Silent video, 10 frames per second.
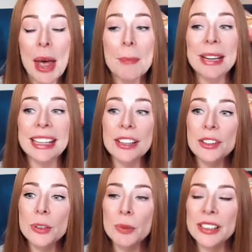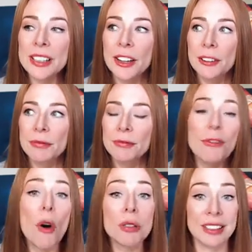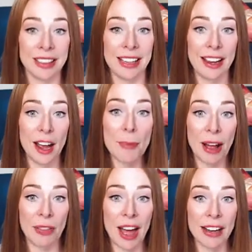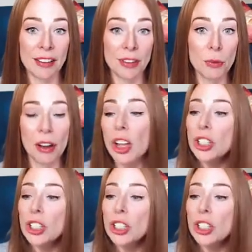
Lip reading: But here's what's faulty about that, if you will.